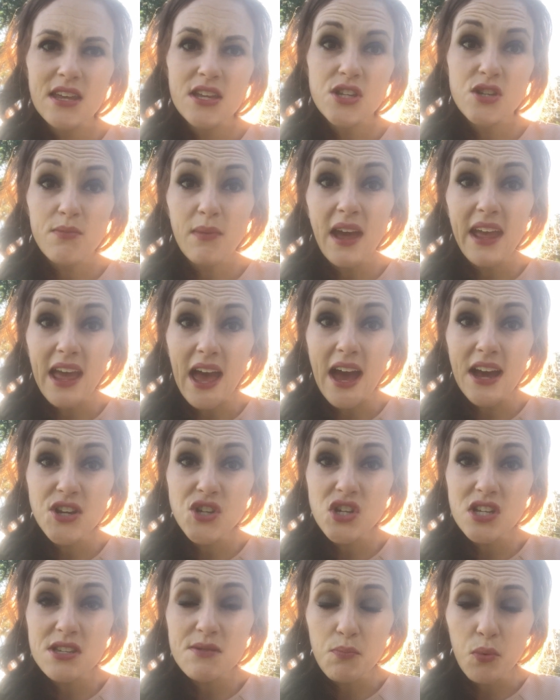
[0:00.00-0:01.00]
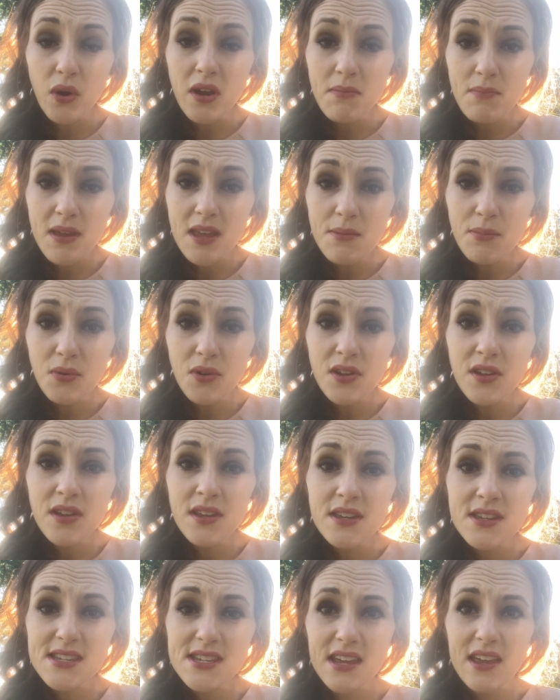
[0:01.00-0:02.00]
Do my actions point people
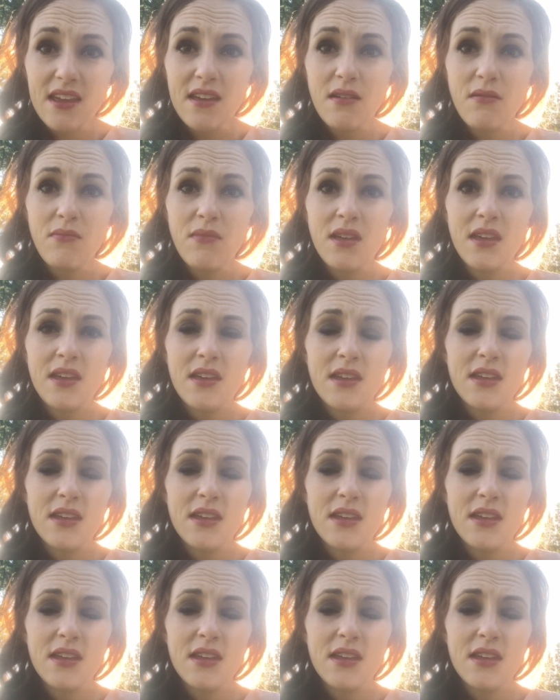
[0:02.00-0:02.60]
to Him?